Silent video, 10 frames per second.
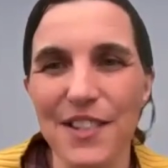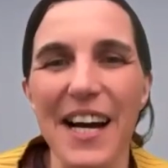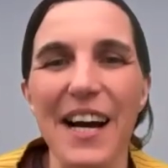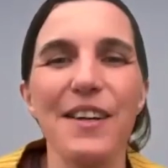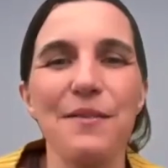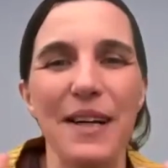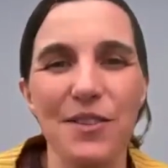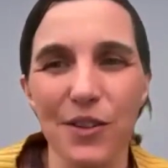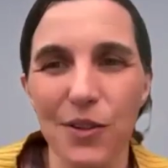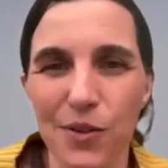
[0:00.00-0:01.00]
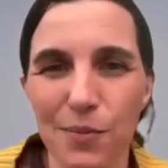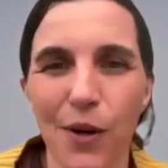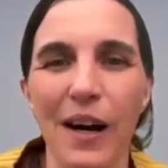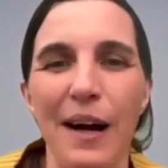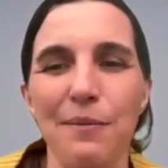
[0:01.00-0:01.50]
you down. It makes your use
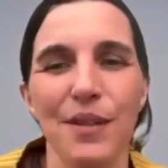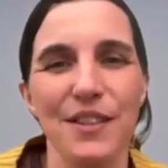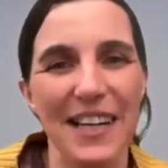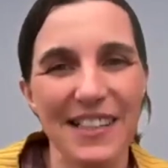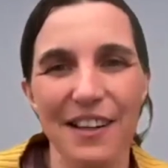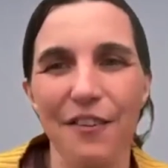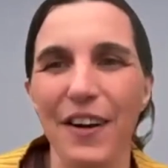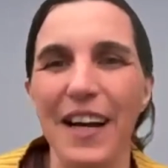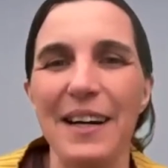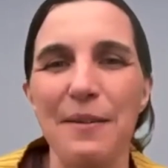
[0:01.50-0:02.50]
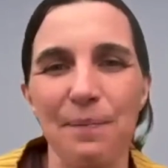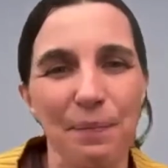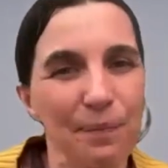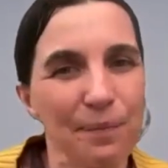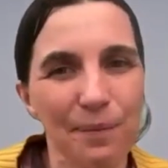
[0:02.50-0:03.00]
more unproductive.
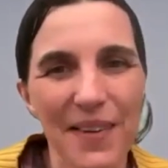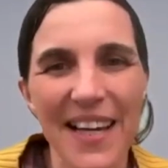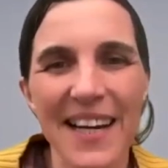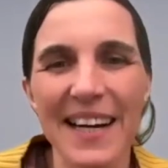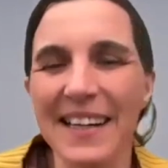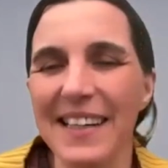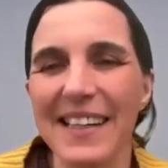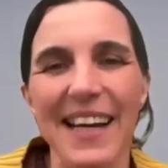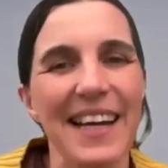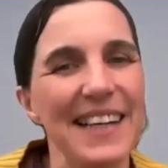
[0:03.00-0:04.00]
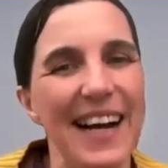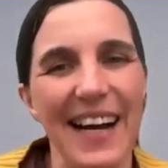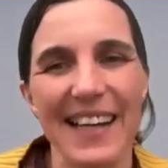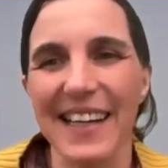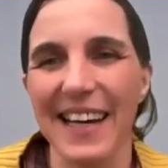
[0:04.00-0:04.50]
And
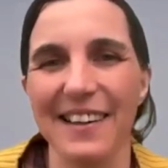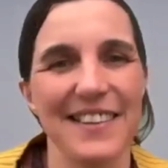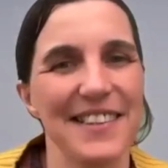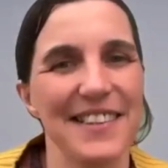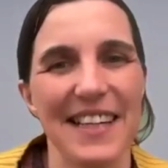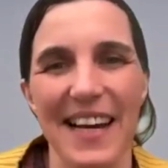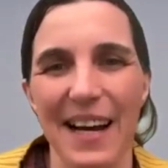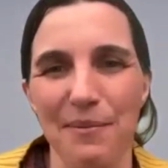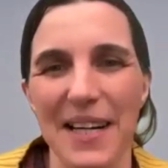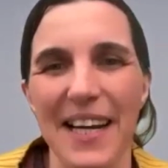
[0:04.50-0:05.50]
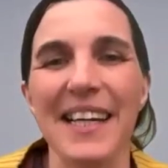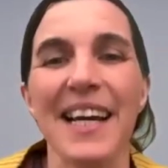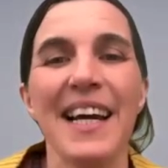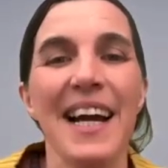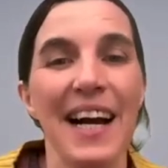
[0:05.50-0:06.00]
I cannot see it happening.
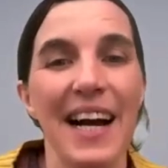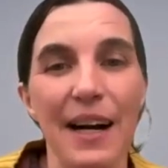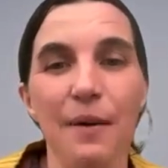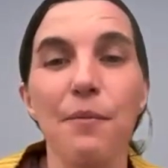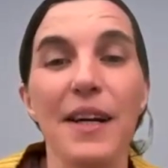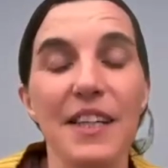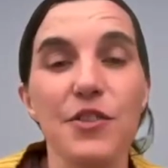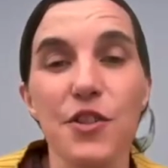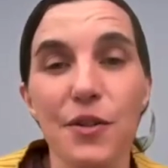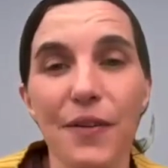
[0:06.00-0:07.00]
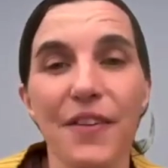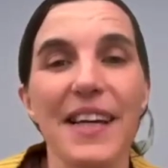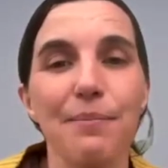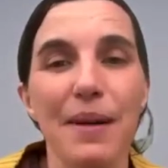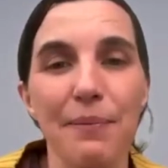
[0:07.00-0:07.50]
What I do
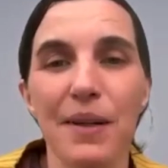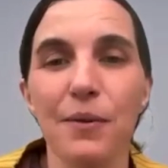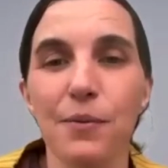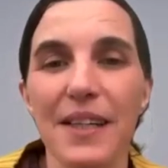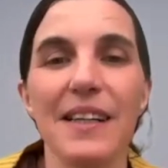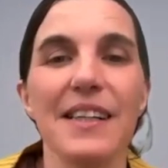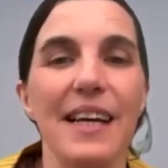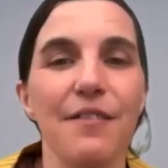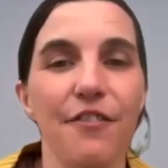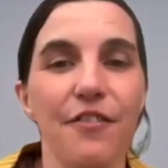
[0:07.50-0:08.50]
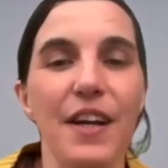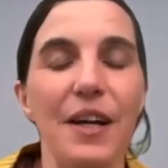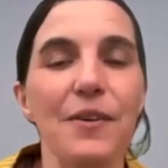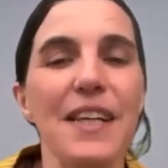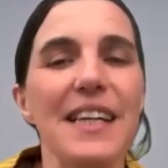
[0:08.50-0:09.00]
think people will get
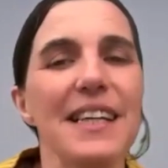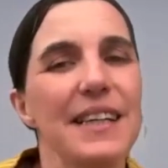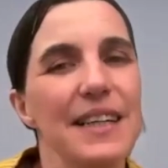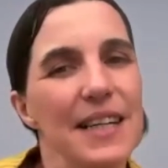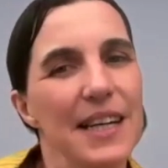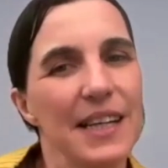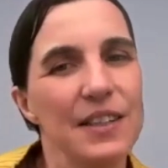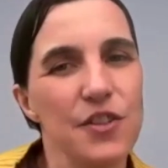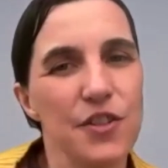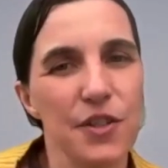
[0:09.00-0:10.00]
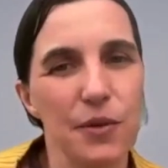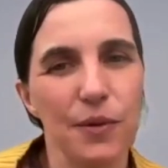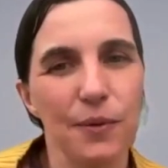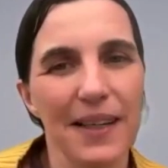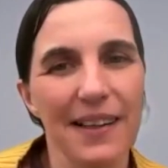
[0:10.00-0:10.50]
very in
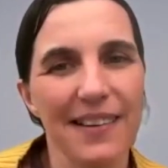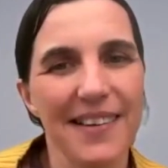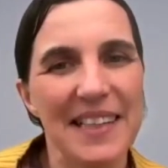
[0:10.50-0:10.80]
tune with,